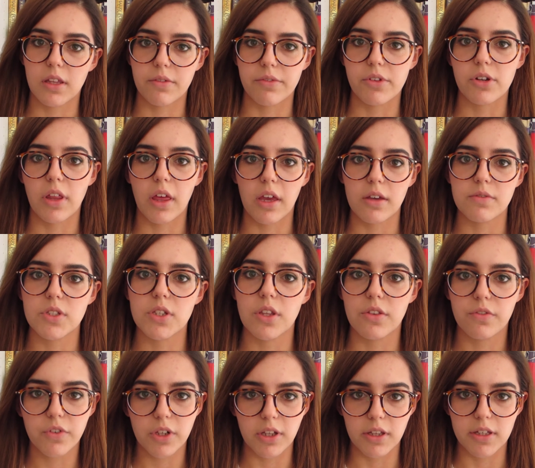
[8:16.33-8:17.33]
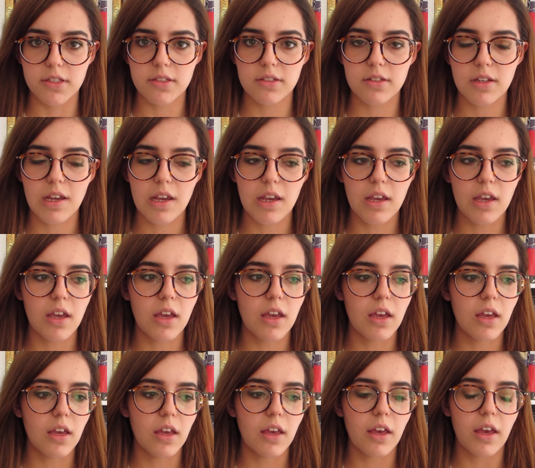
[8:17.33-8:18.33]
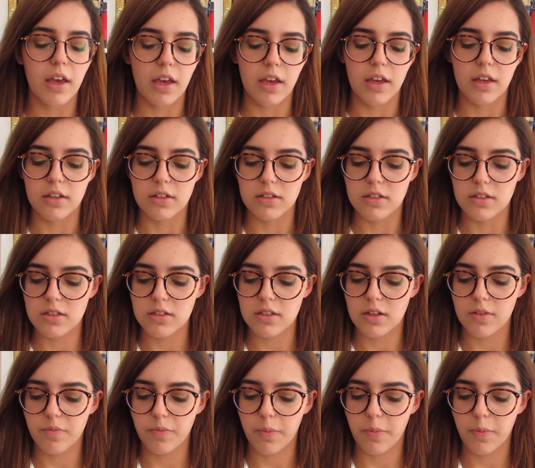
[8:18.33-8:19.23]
live their lives to the fullest. And